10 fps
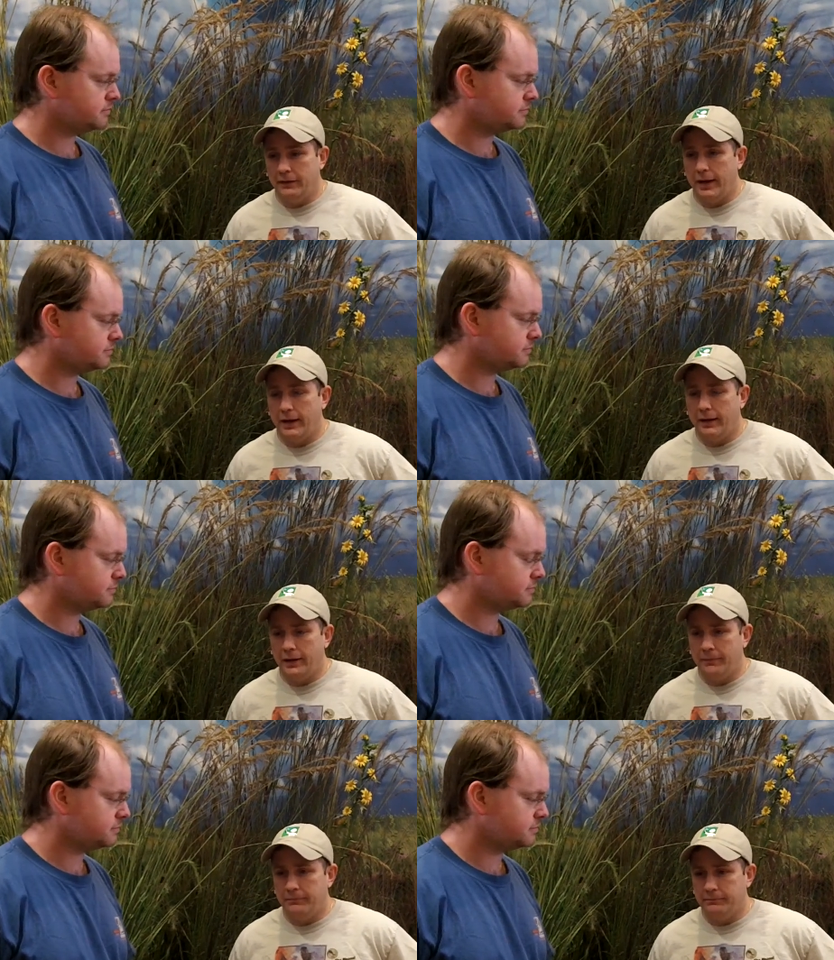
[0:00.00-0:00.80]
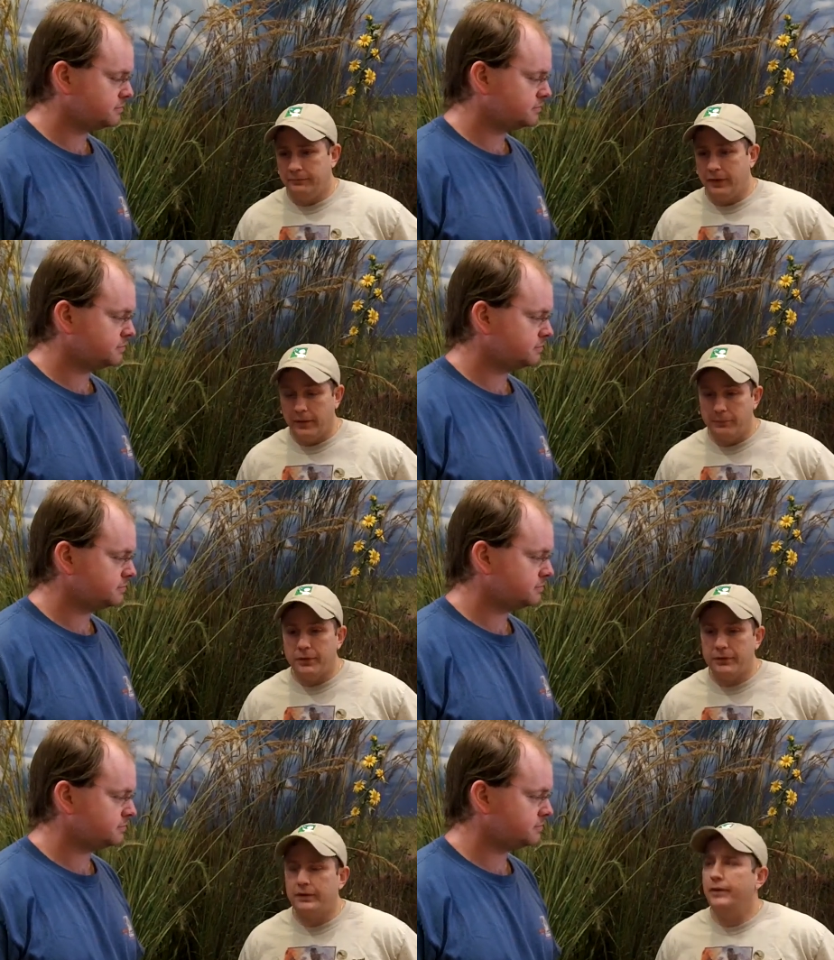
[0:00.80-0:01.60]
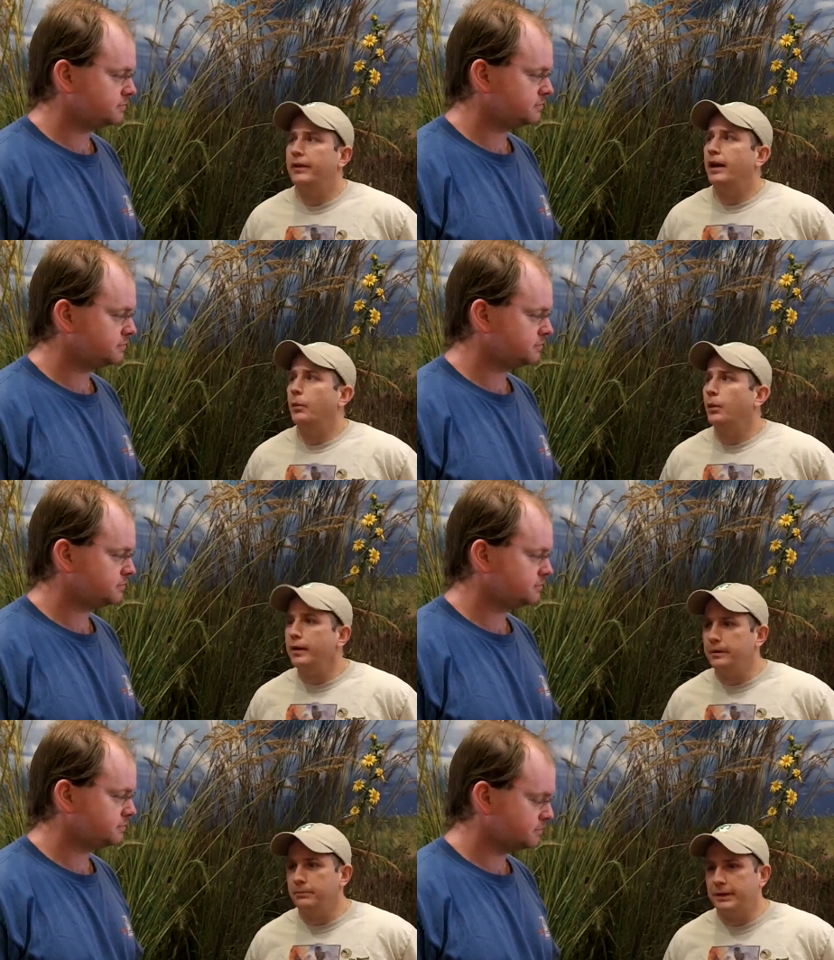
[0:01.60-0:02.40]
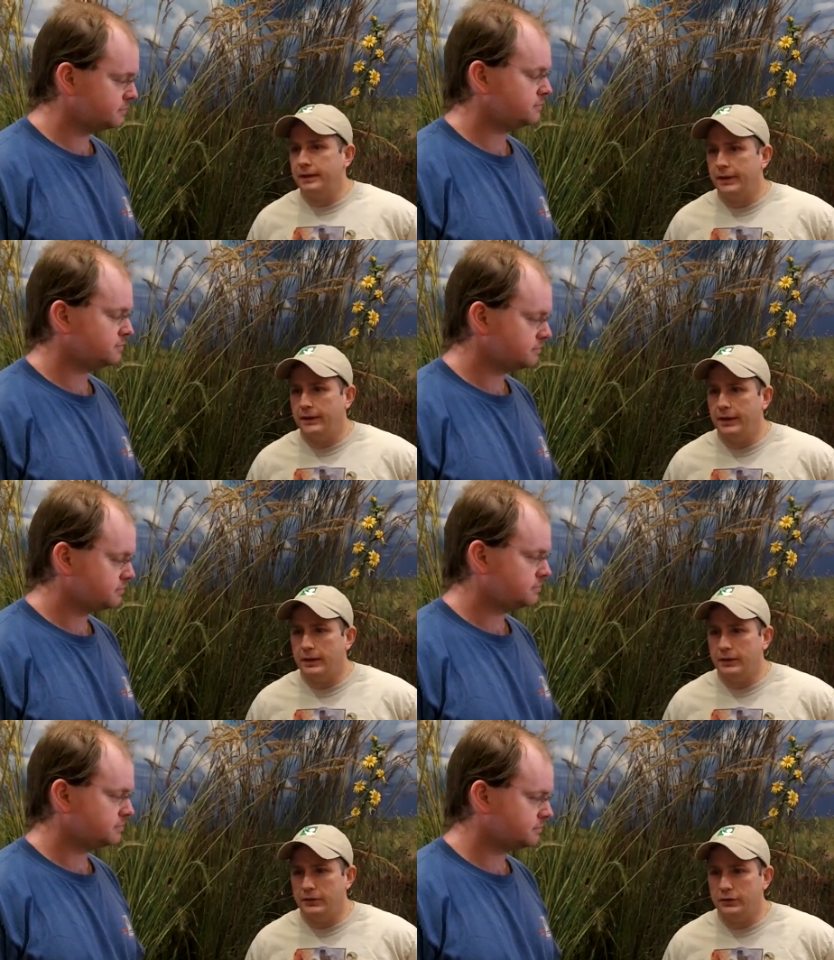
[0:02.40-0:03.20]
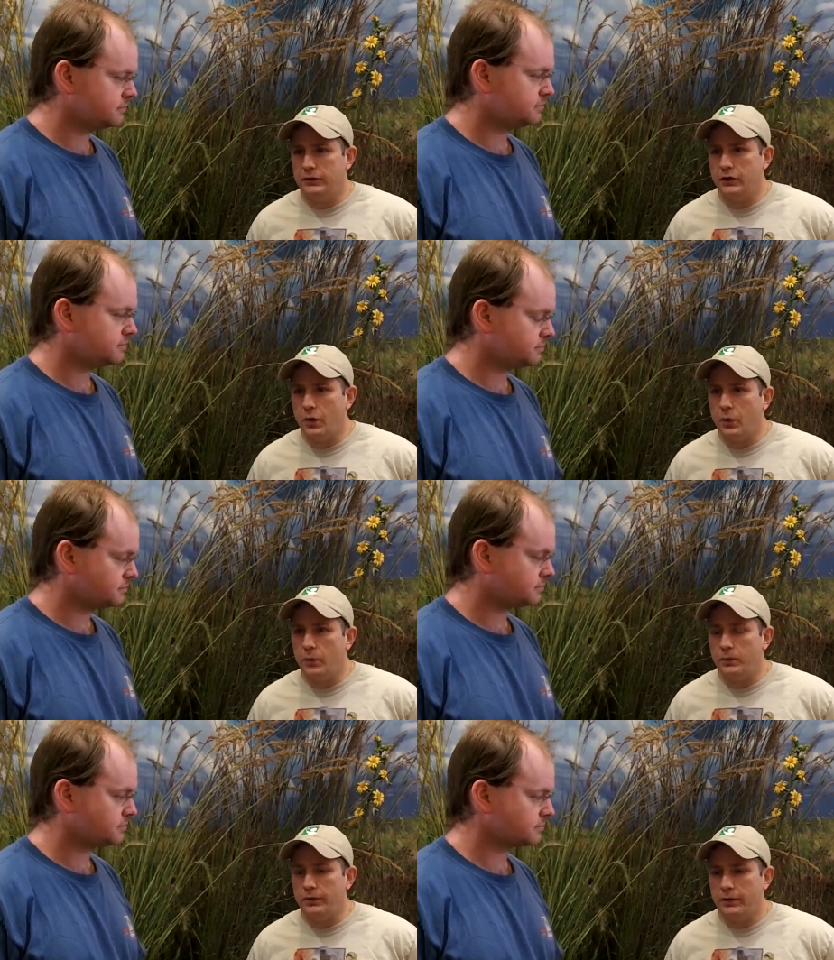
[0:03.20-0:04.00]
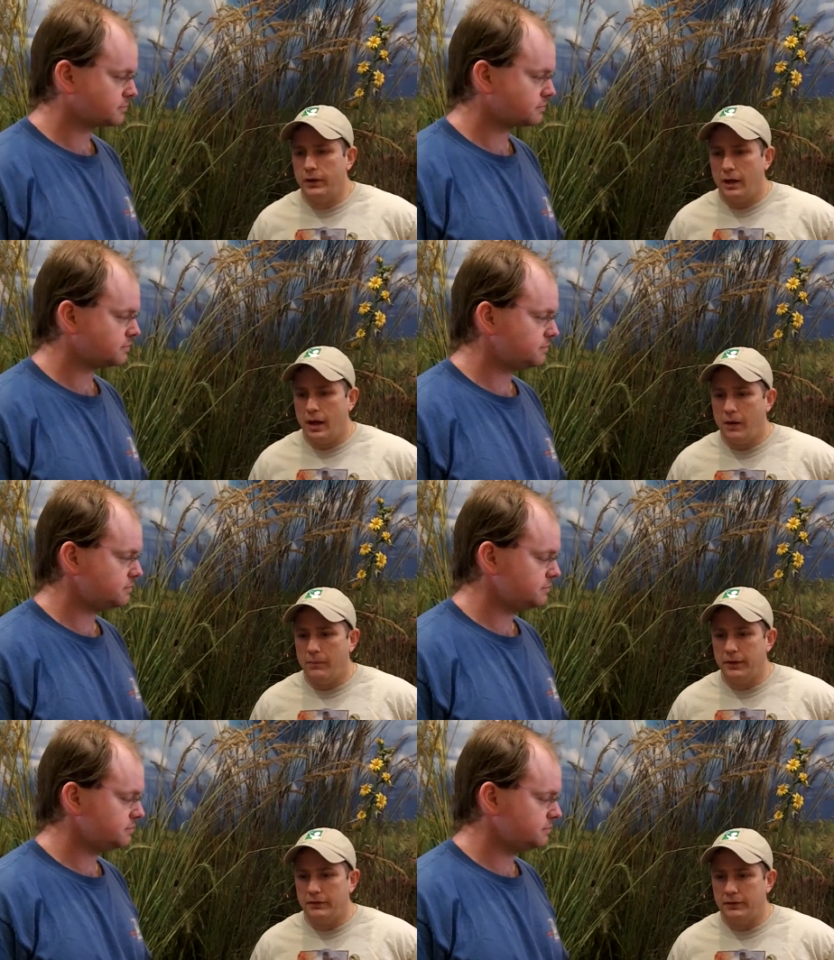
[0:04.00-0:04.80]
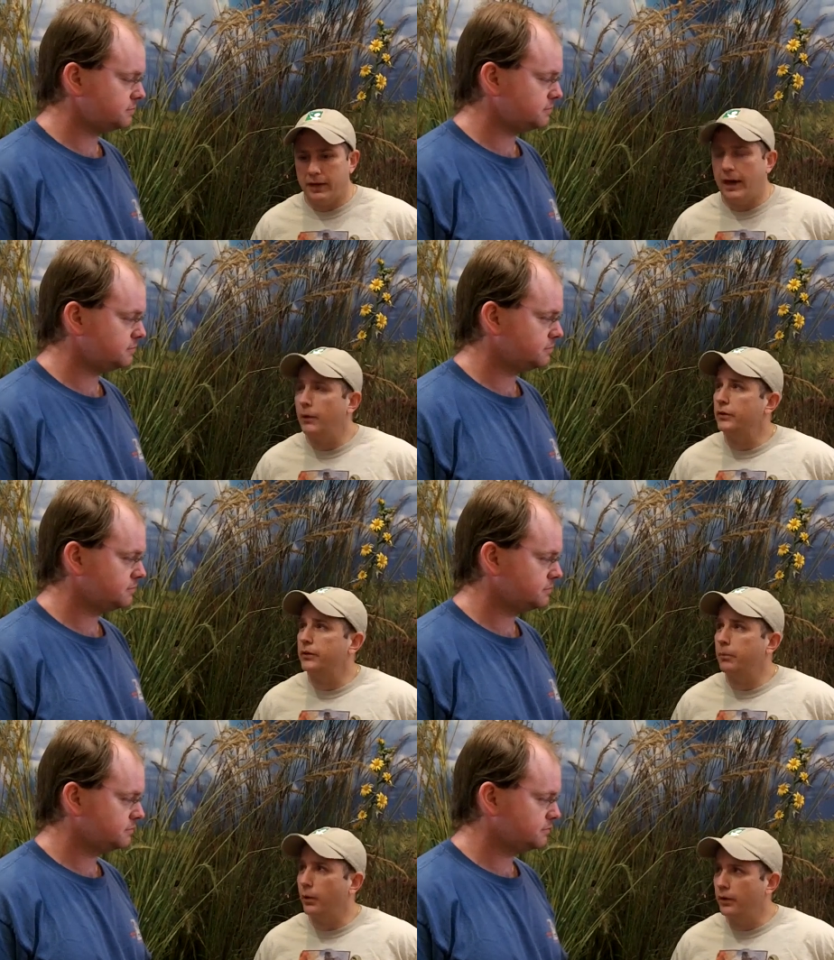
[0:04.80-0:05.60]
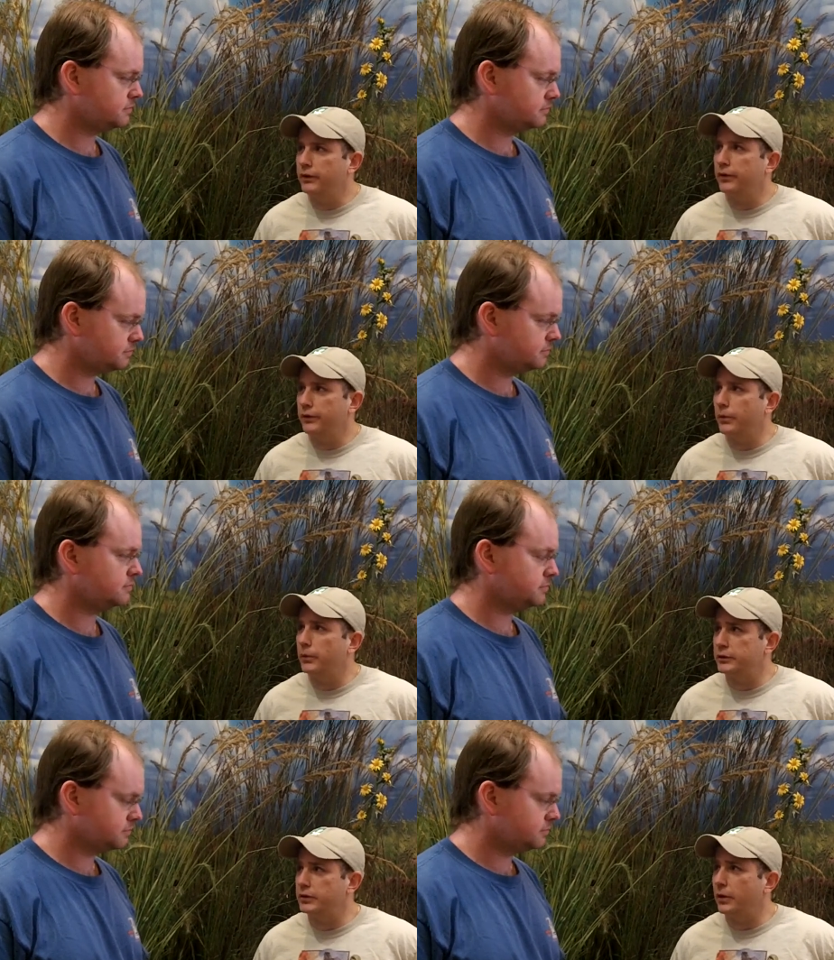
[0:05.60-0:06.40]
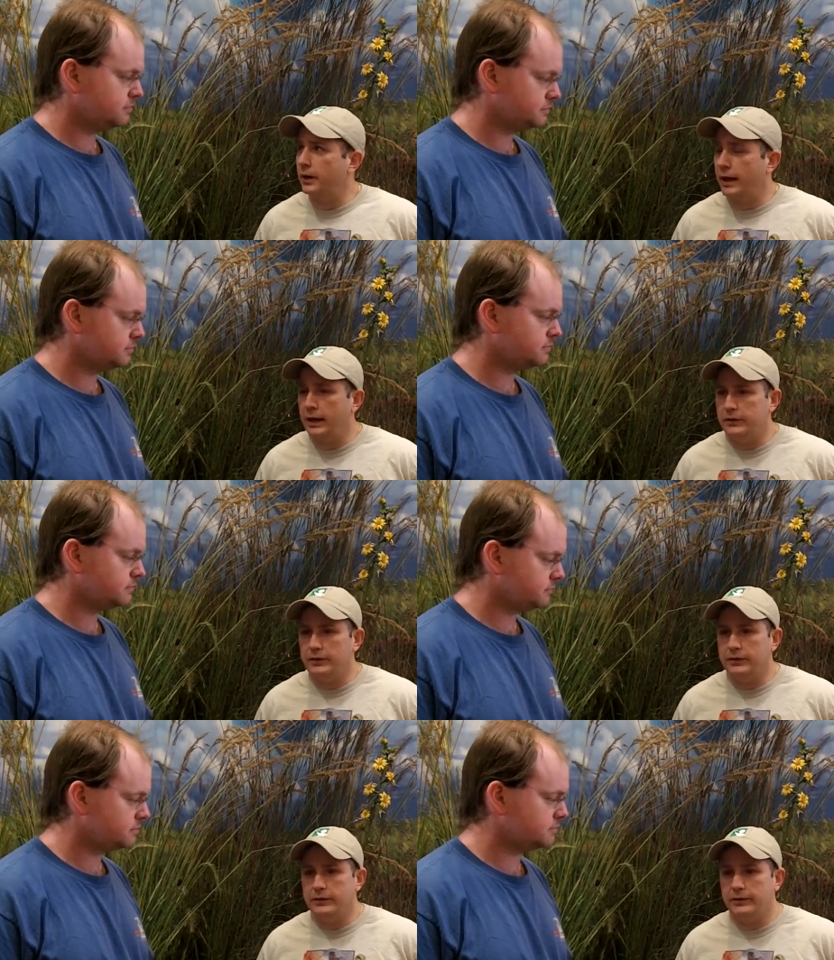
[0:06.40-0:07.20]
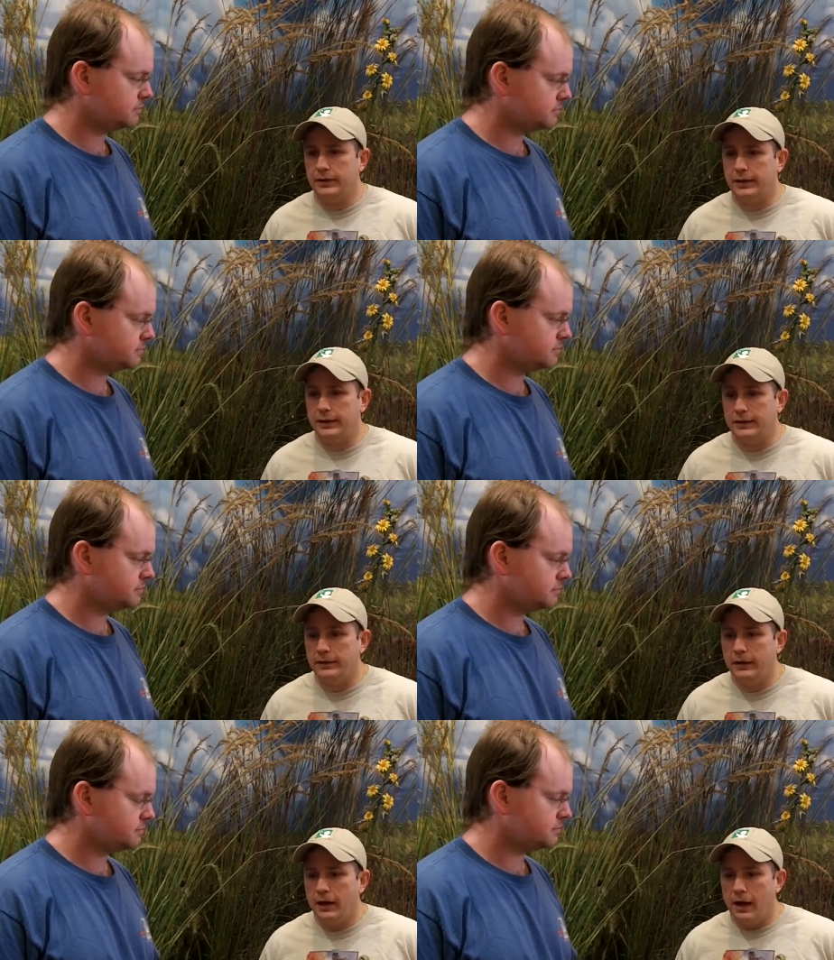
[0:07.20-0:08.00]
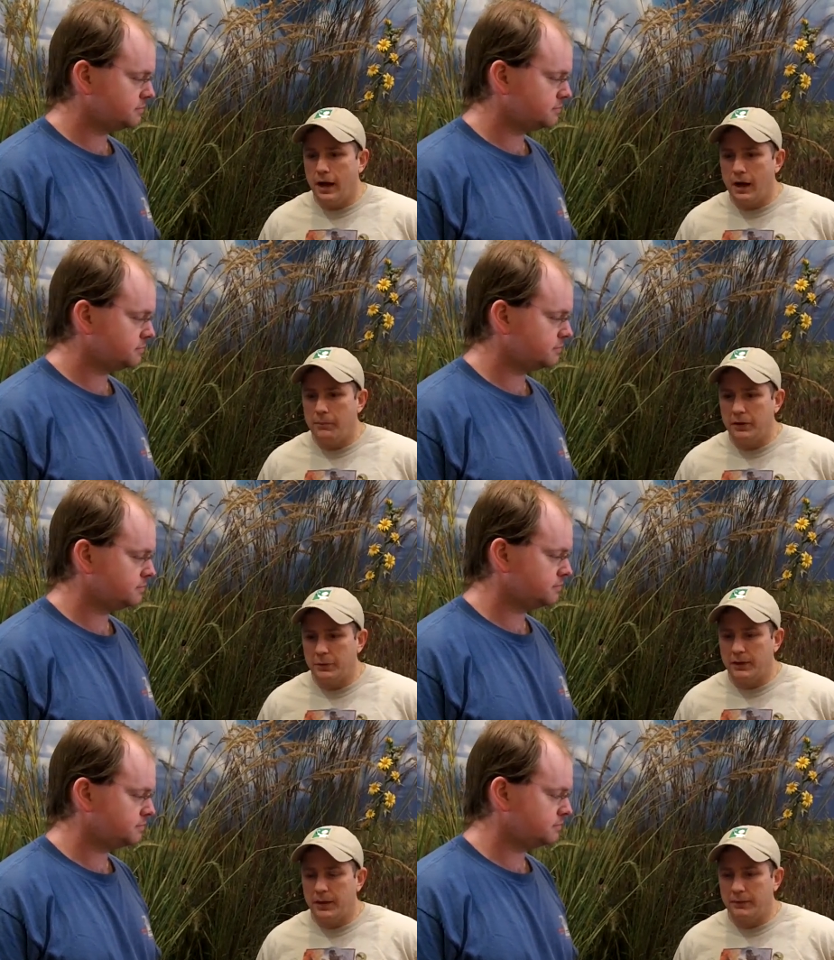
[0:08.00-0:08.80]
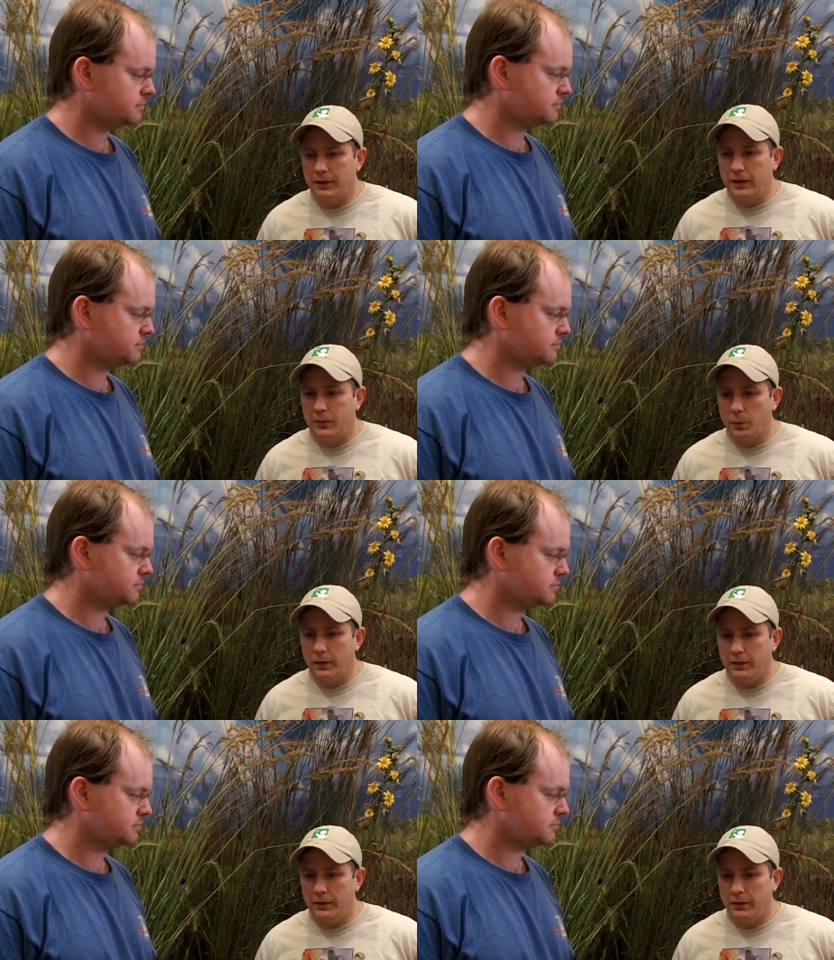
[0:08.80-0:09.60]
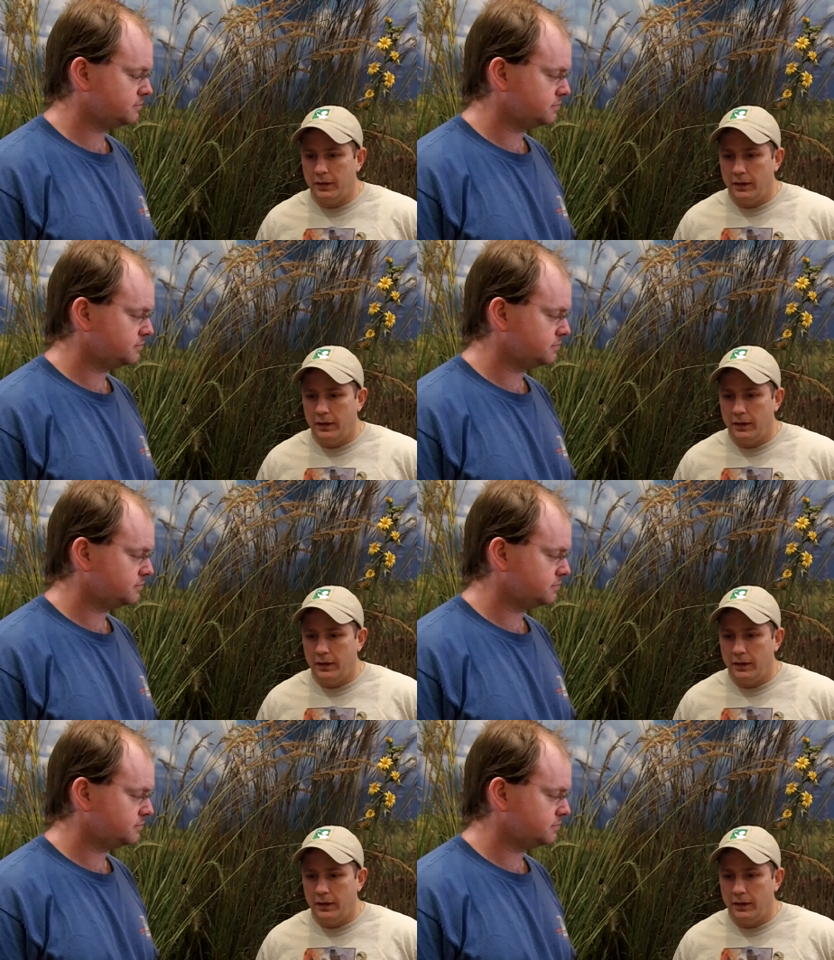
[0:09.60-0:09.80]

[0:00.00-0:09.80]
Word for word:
Speaker 1: granted, I'm very appreciative that I won it, but I think it just shows how much Iowa supports its own geocachers and how much we come together when